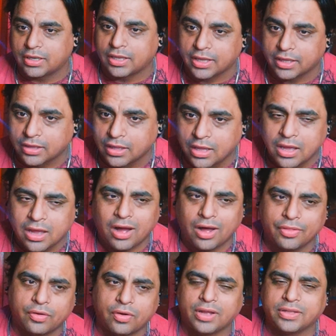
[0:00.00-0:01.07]
like,
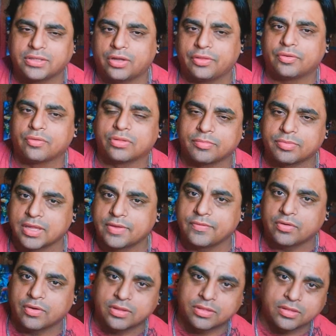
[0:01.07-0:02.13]
although I thought there were some saving
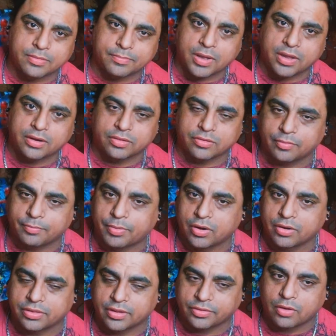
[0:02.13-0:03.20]
graces about it. Certain
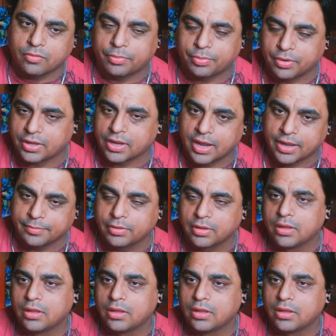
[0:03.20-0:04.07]
parts I thought were pretty hype.